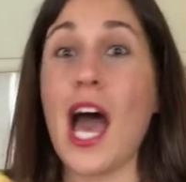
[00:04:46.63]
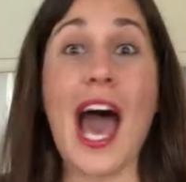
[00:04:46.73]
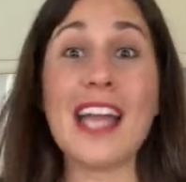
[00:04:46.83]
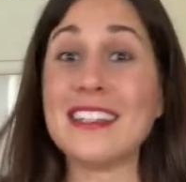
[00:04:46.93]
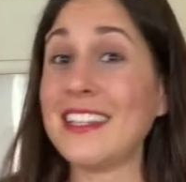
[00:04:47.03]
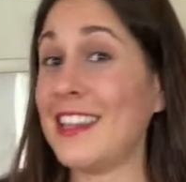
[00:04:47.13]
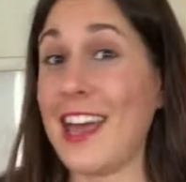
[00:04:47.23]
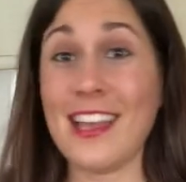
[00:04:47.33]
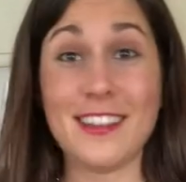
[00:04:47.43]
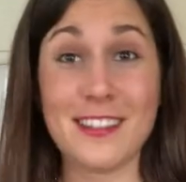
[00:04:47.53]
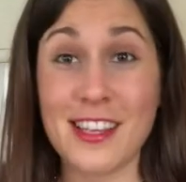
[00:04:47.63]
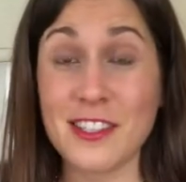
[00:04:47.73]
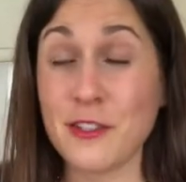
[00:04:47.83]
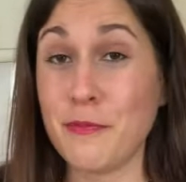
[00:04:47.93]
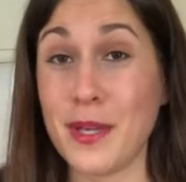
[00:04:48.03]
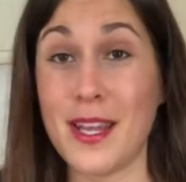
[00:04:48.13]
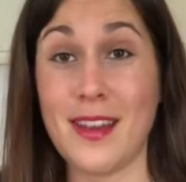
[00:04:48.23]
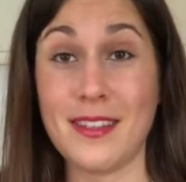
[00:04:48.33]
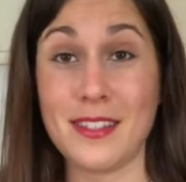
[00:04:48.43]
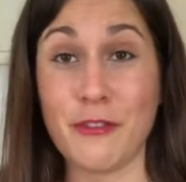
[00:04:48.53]
I didn't like the taste of
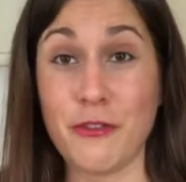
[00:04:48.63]
bananas at